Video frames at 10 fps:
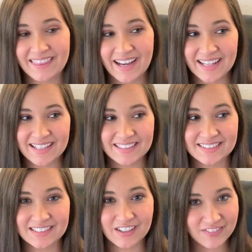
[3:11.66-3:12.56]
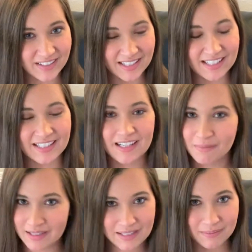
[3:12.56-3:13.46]
that is no fun not
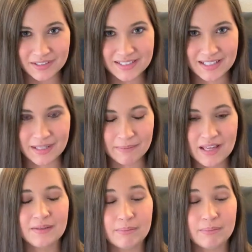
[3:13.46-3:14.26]
being able to sleep